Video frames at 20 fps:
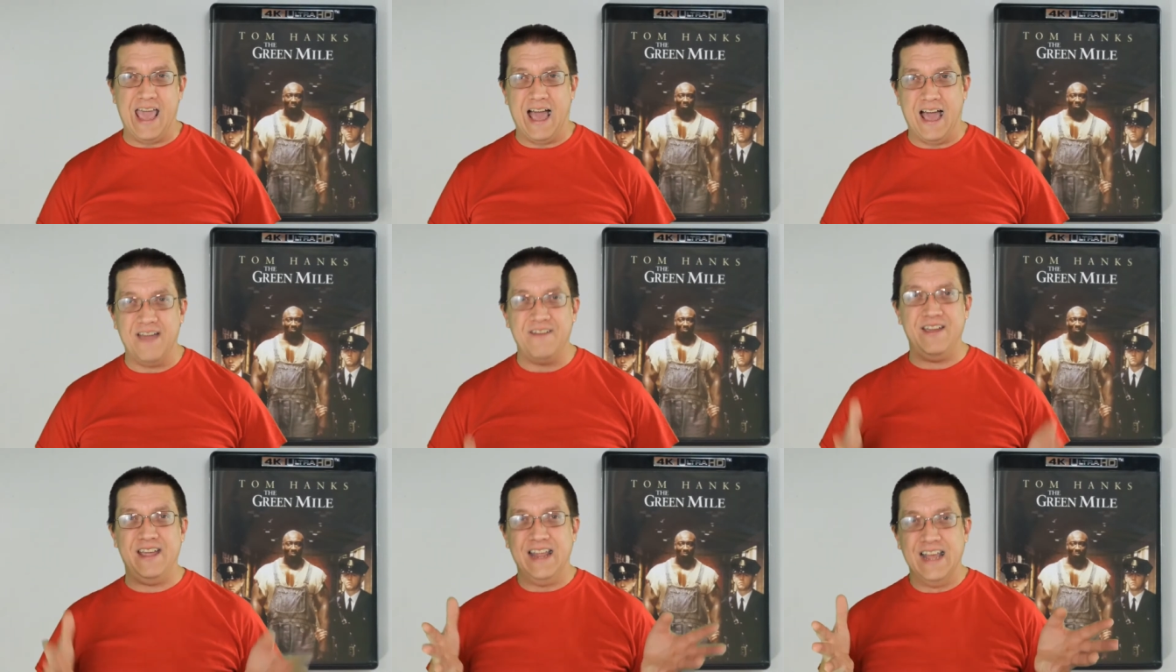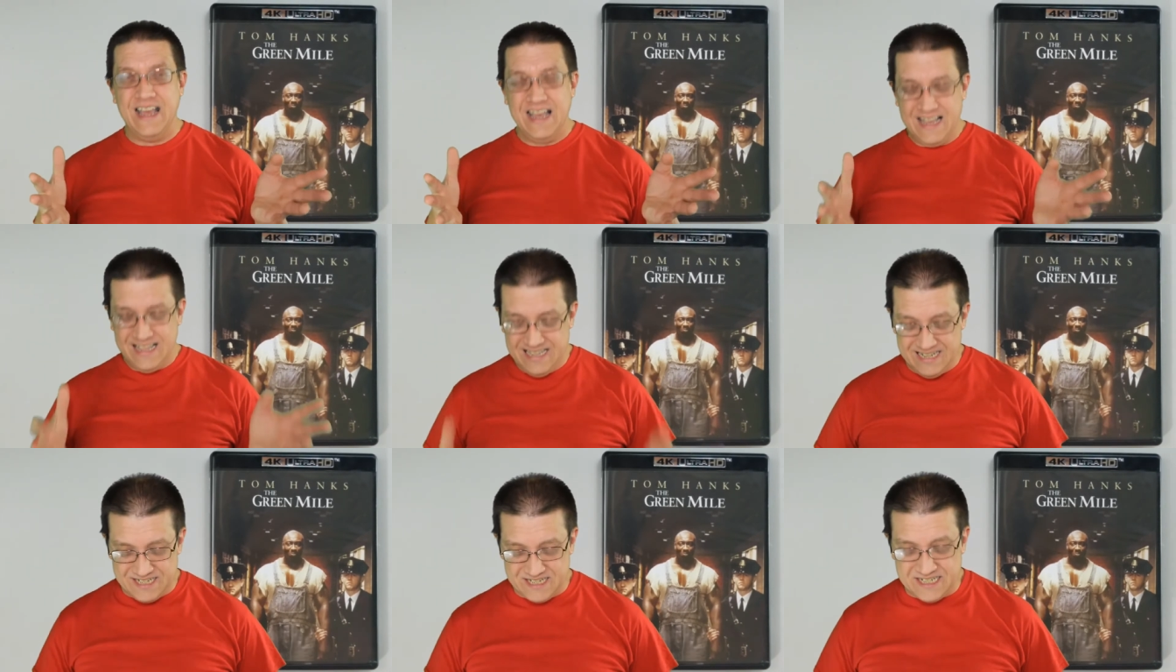I mean,
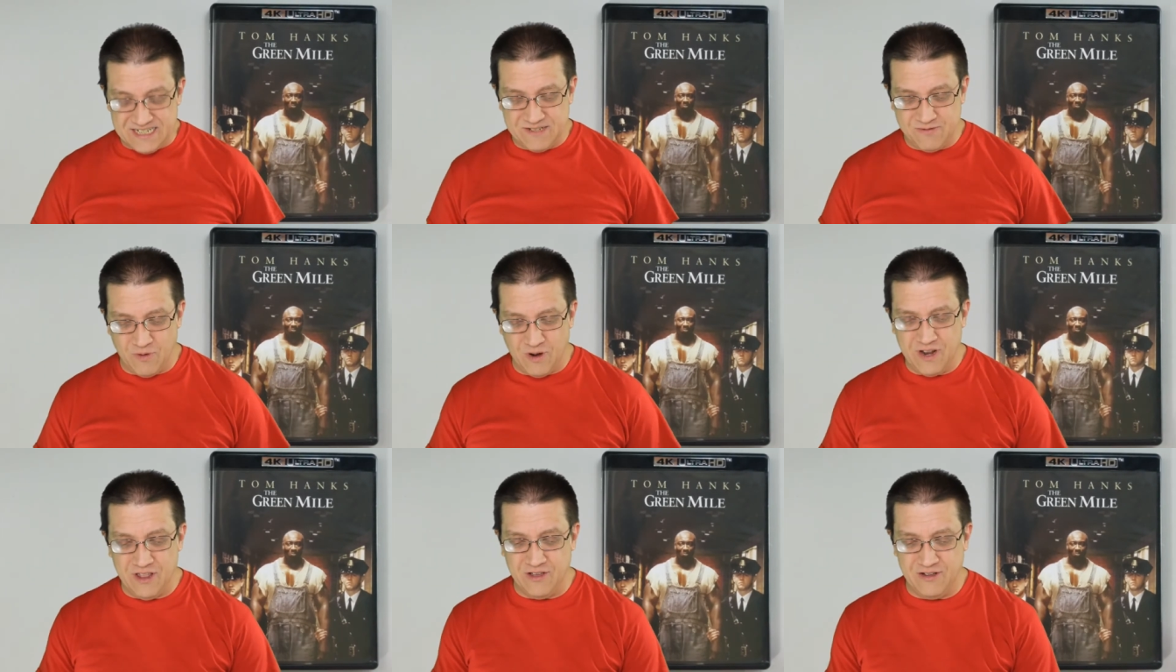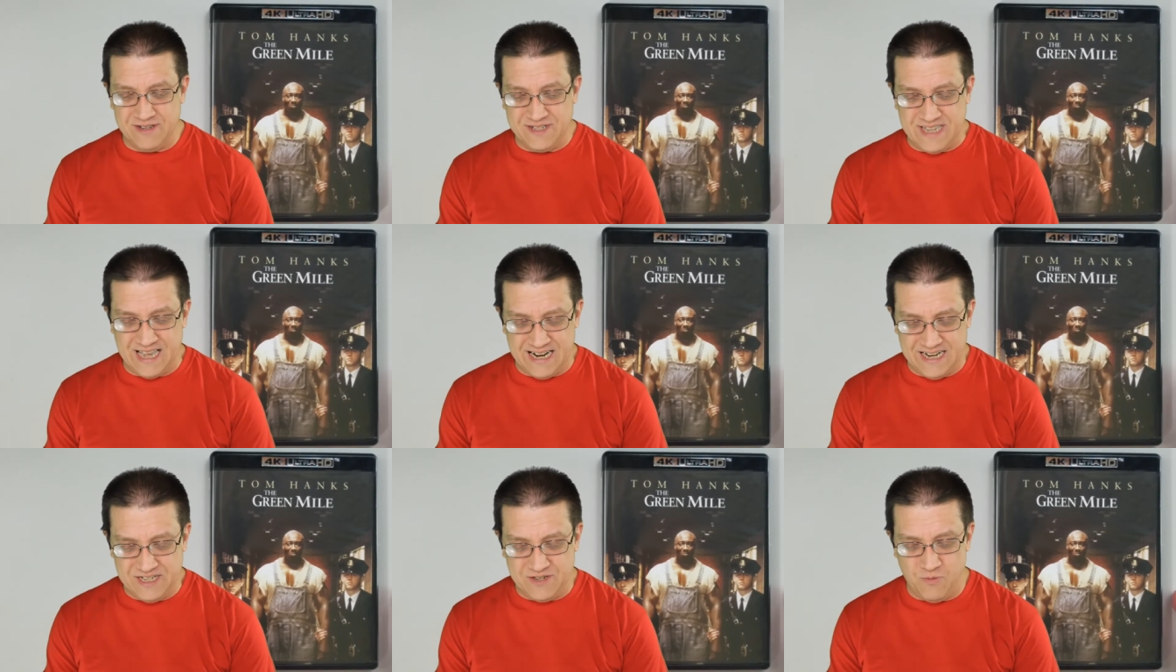this is one of those
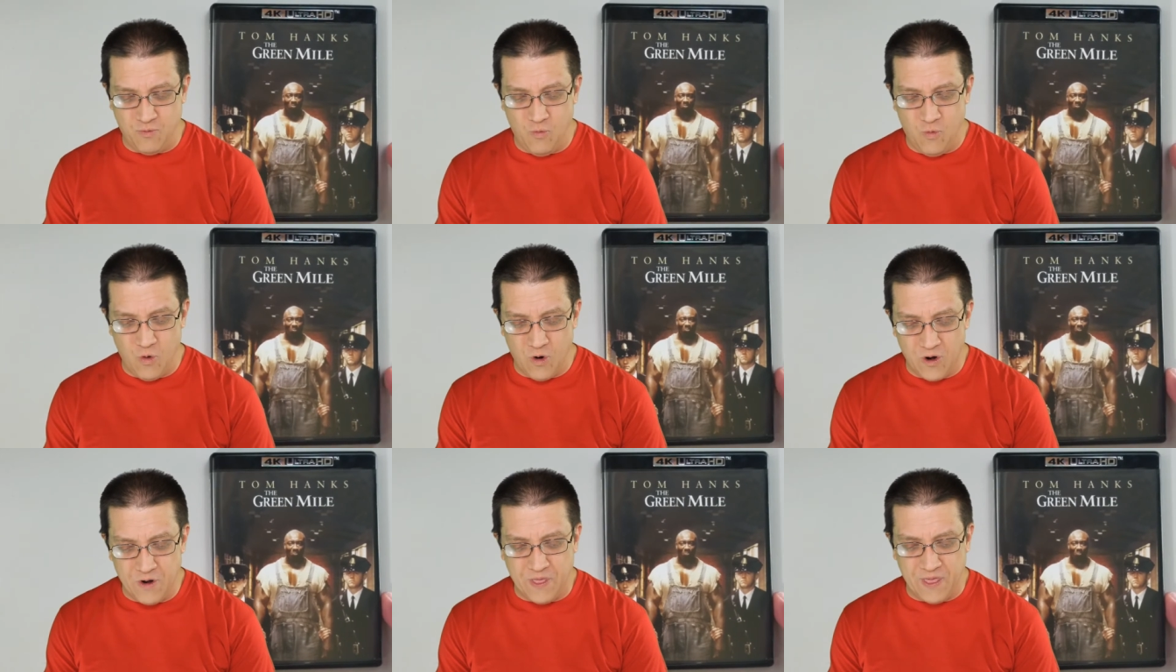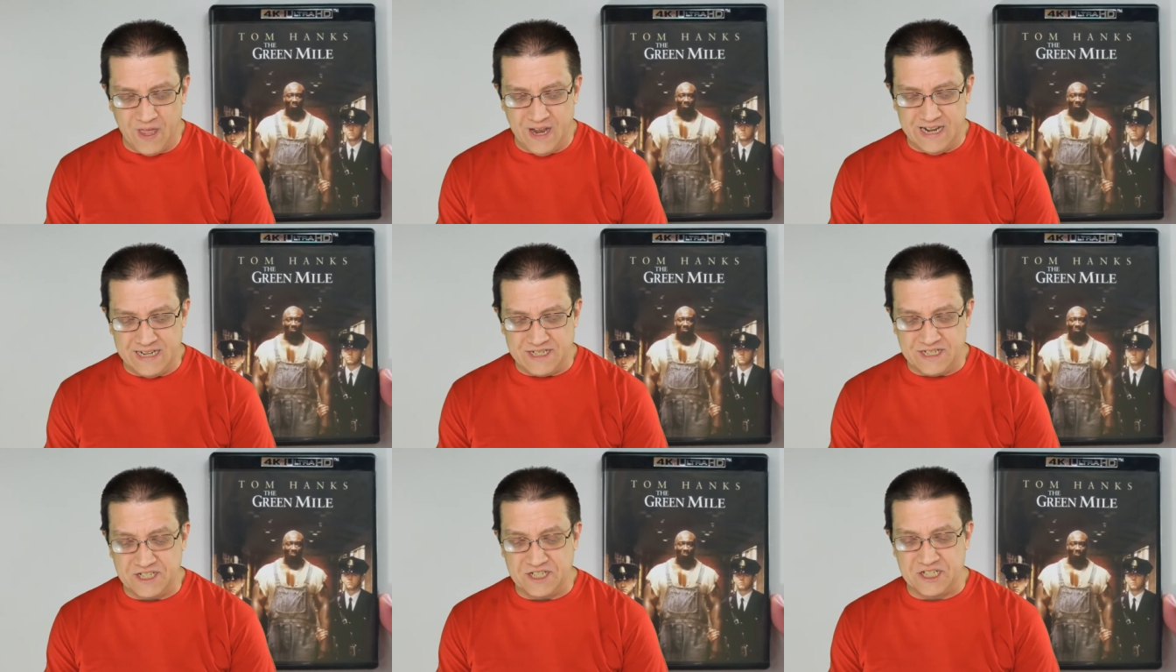that is worth it.
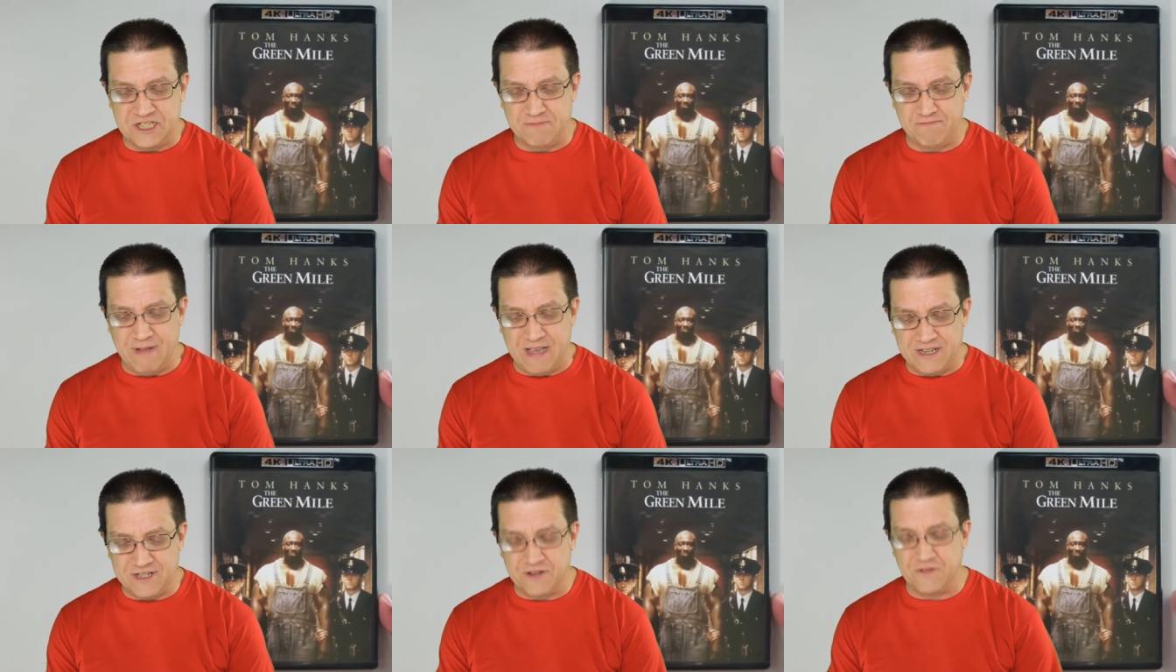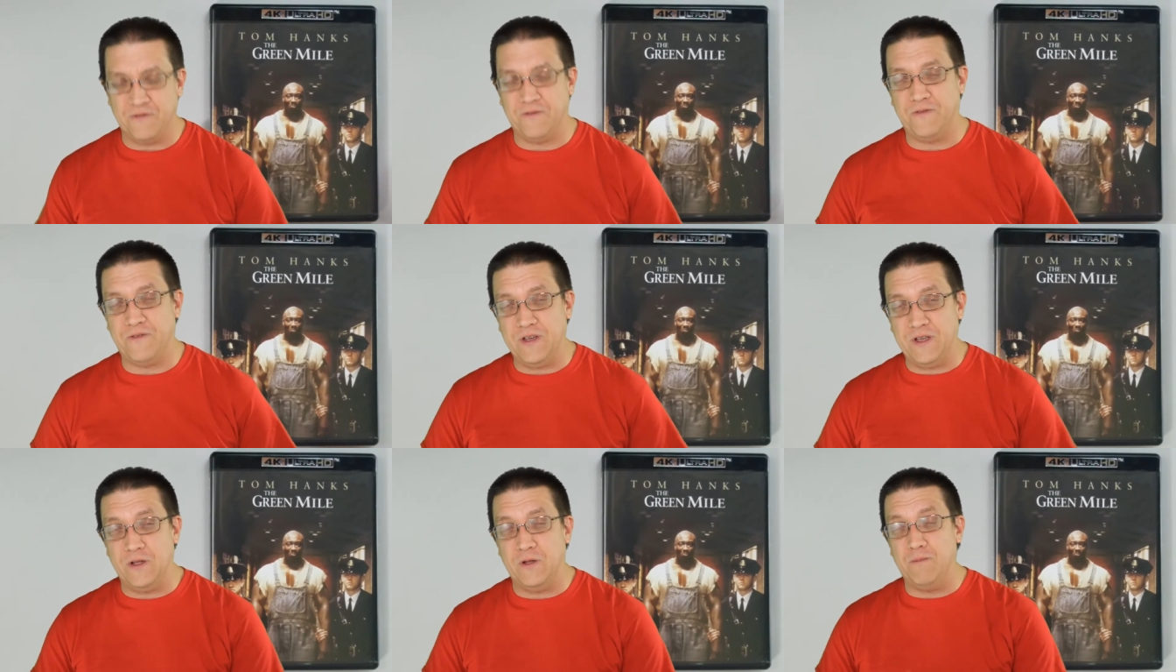It's a special
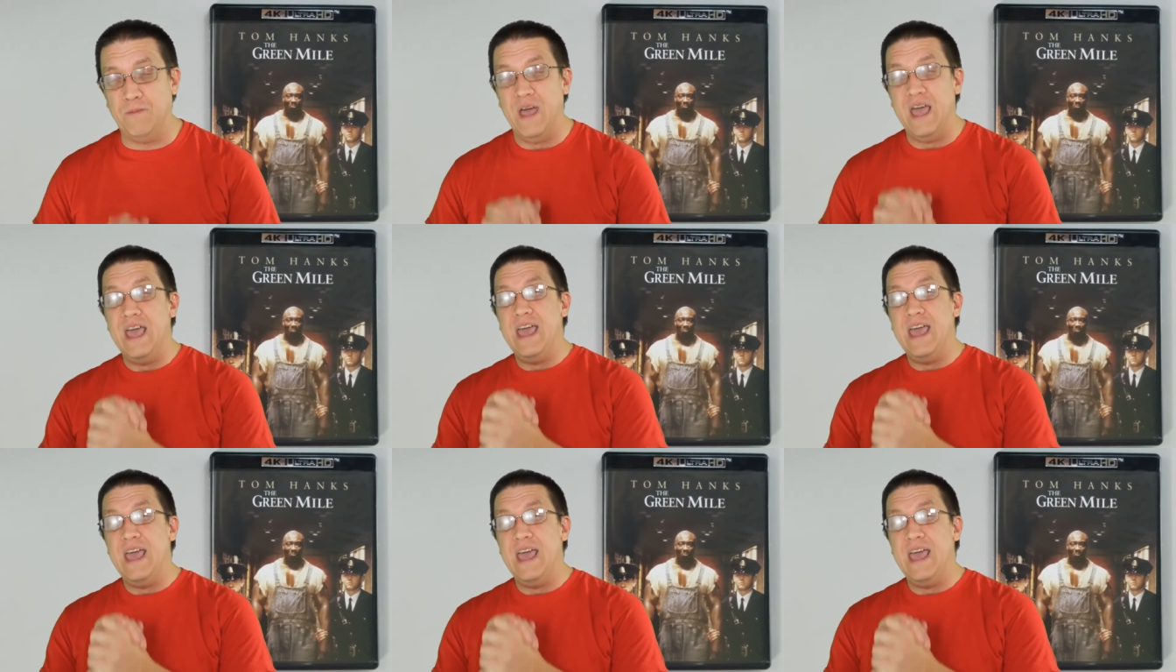film.